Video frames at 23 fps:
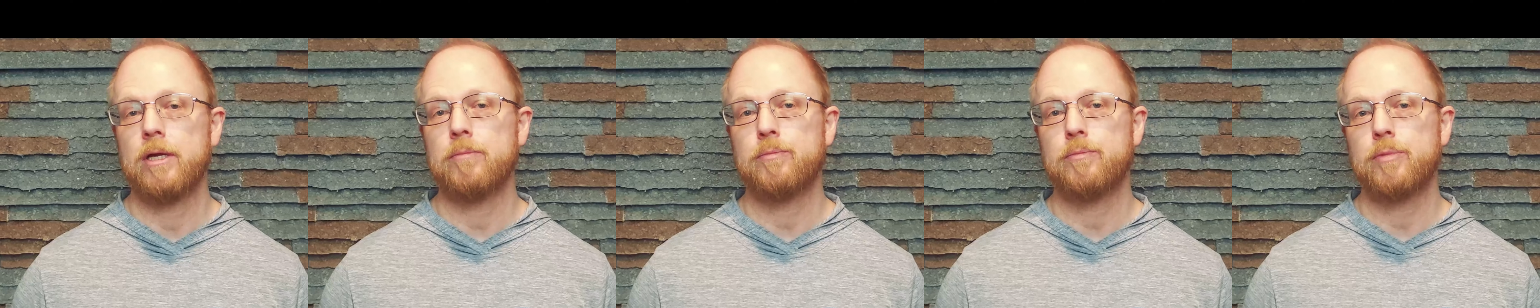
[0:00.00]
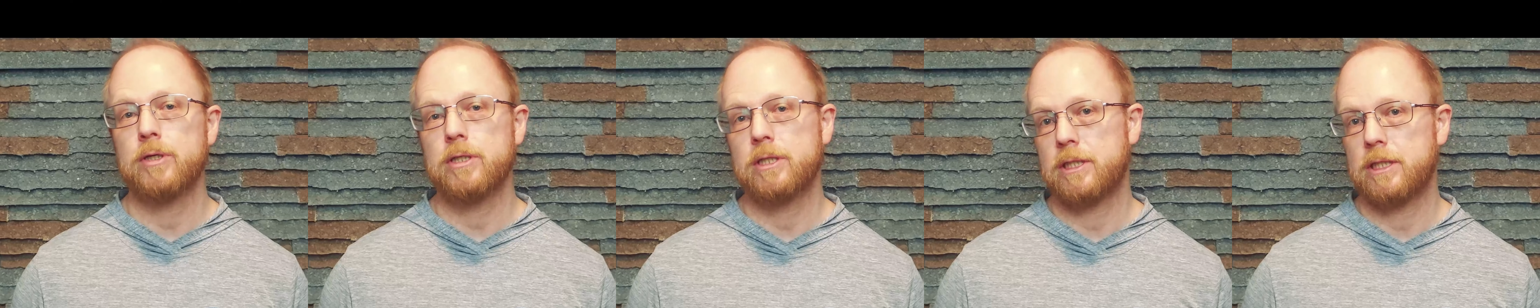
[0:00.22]
then
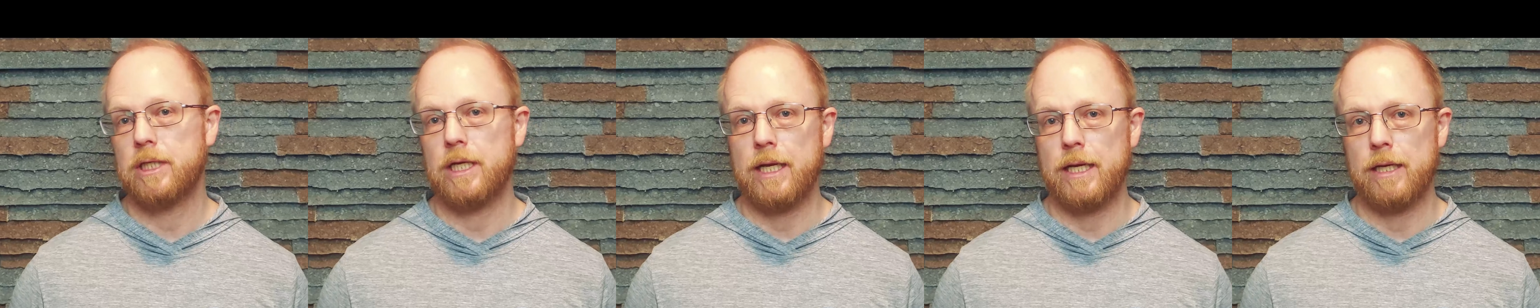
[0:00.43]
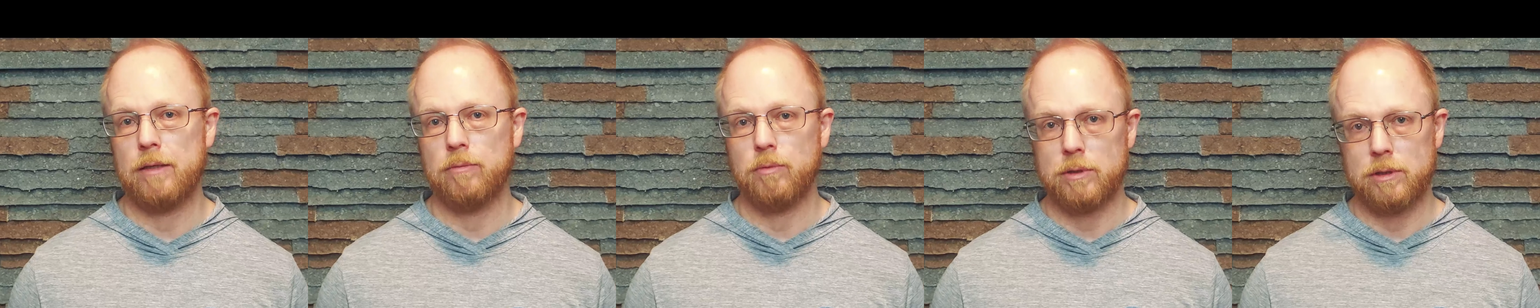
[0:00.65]

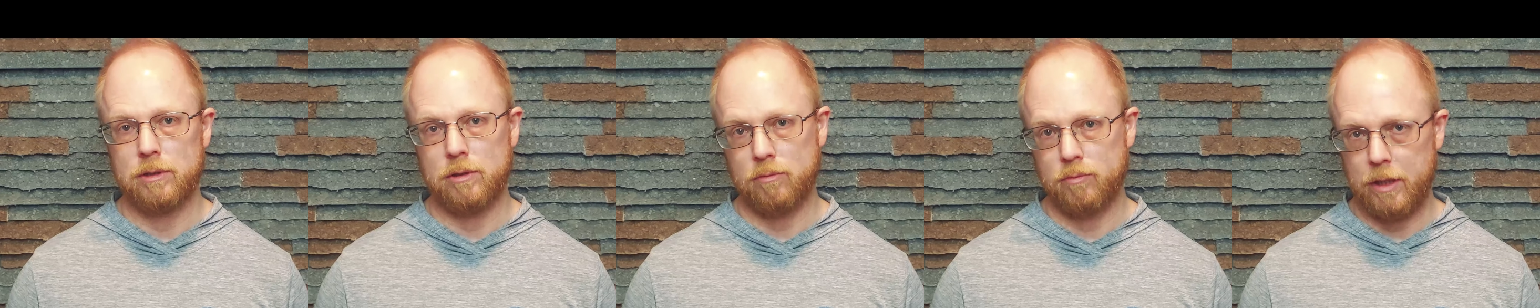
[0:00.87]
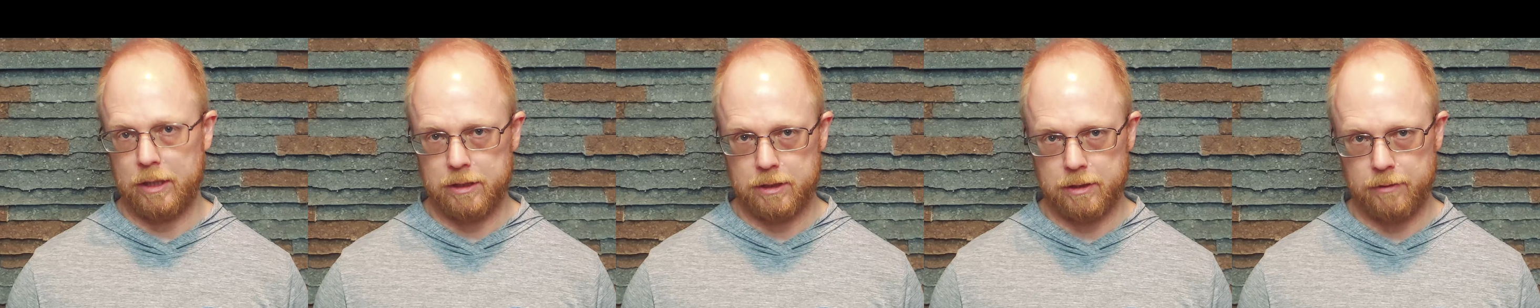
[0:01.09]
proceed with the
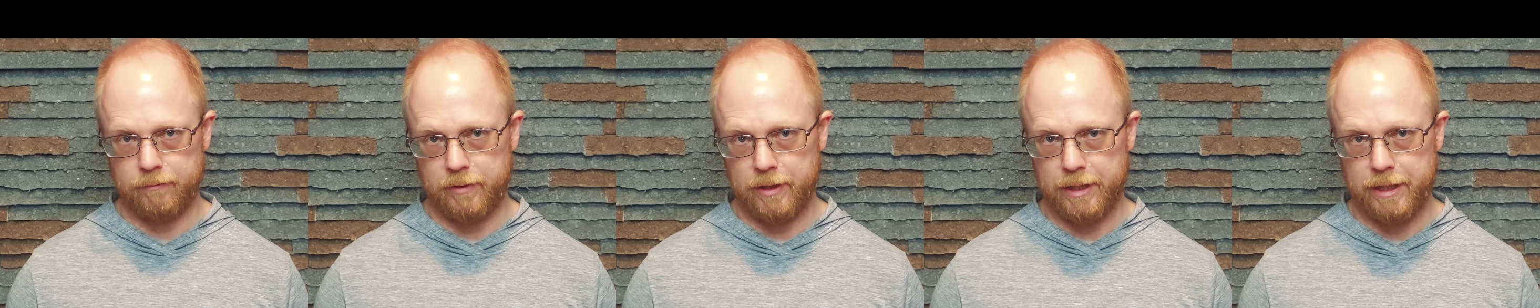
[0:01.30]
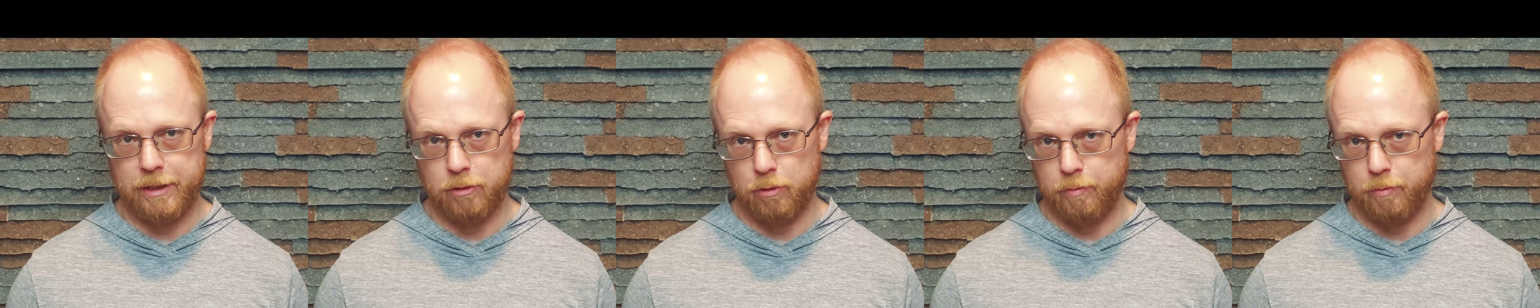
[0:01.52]
rest of
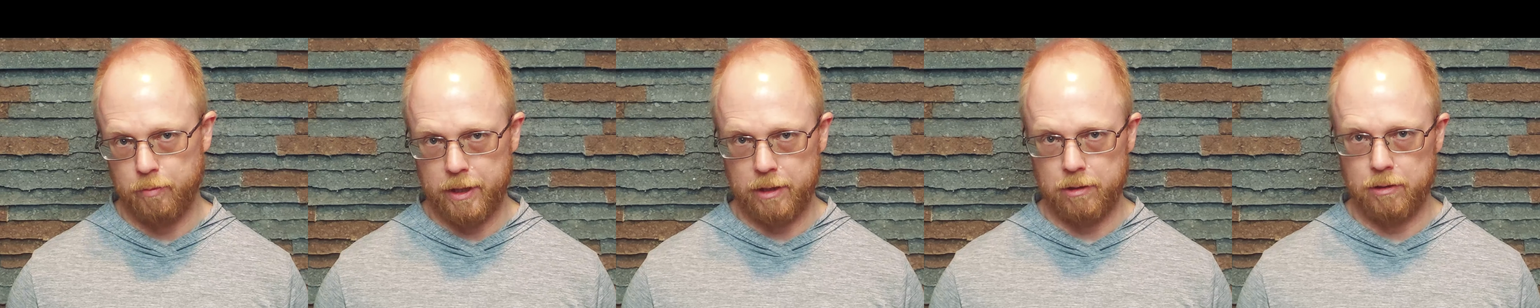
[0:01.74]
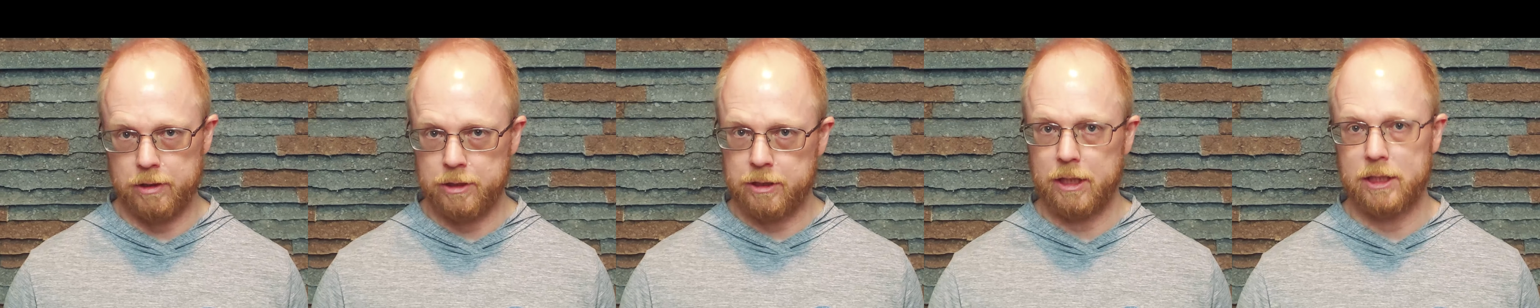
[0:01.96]
the heel
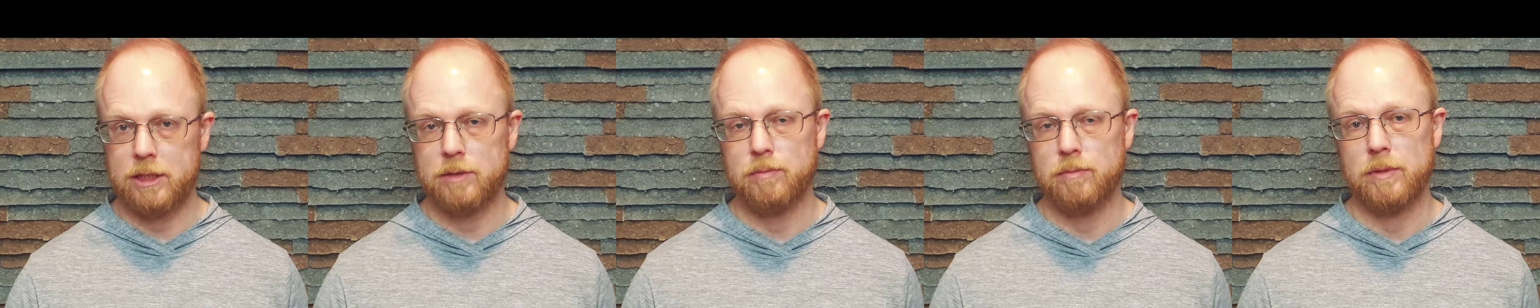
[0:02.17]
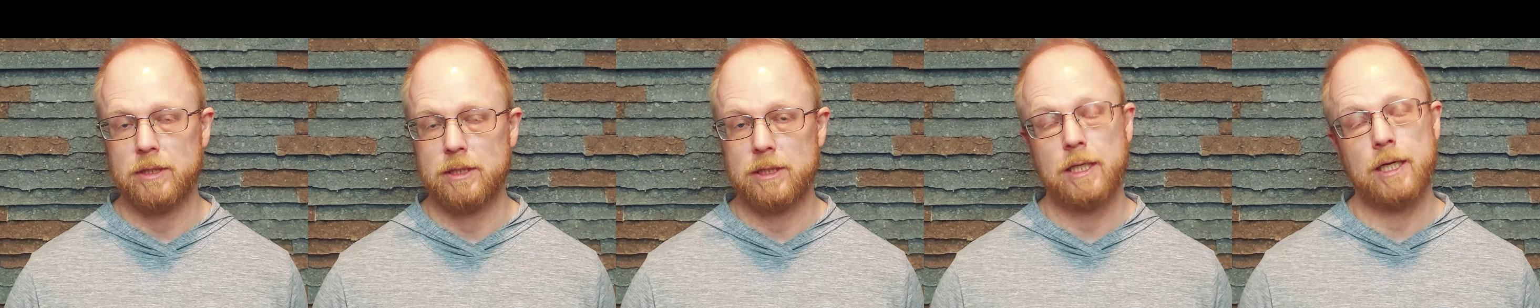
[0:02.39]
bail
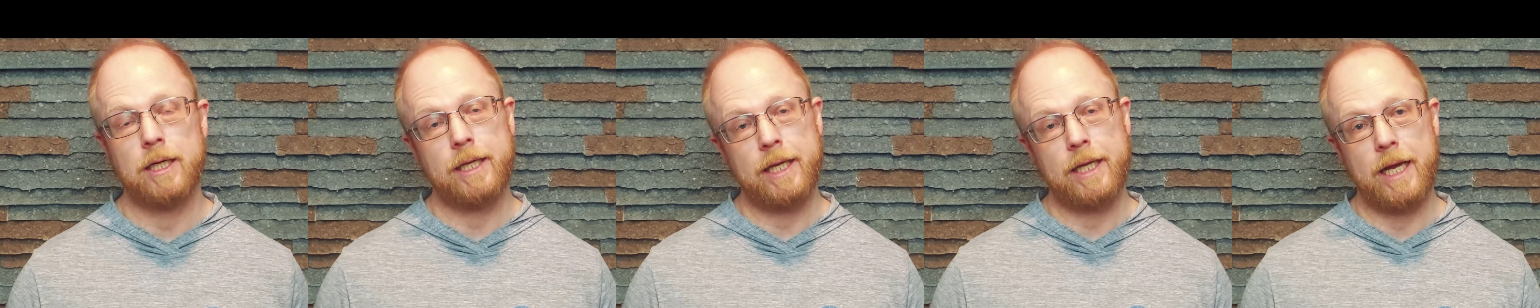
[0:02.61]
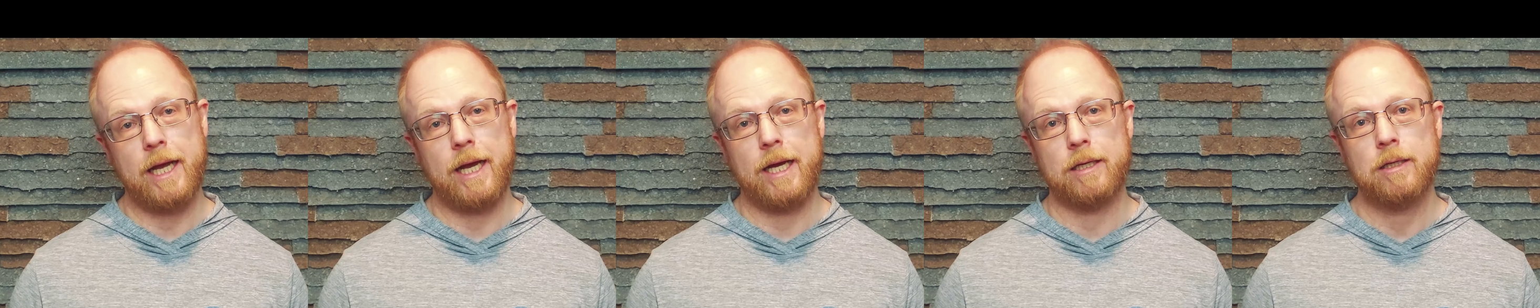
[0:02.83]
adjustments,
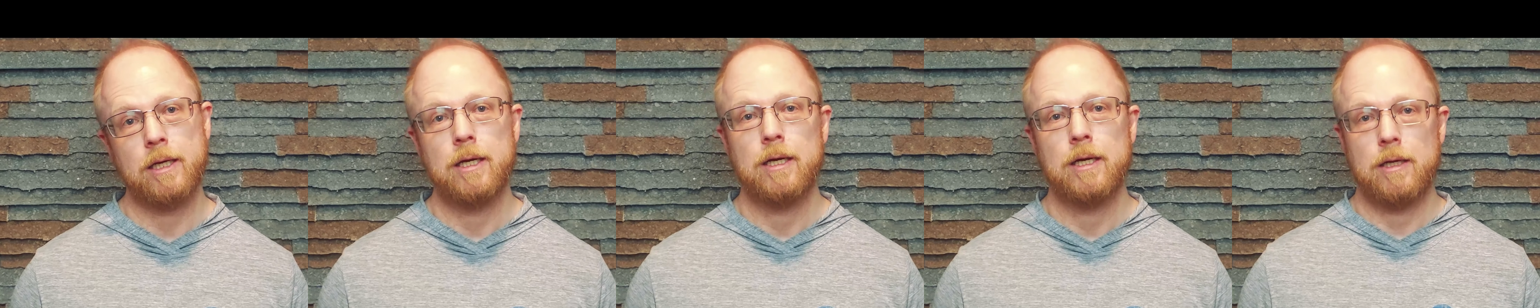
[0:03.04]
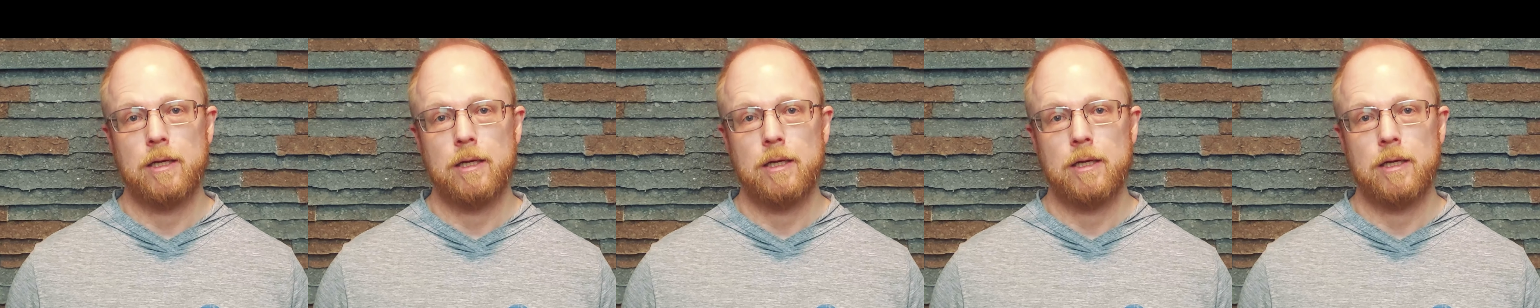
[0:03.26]
again,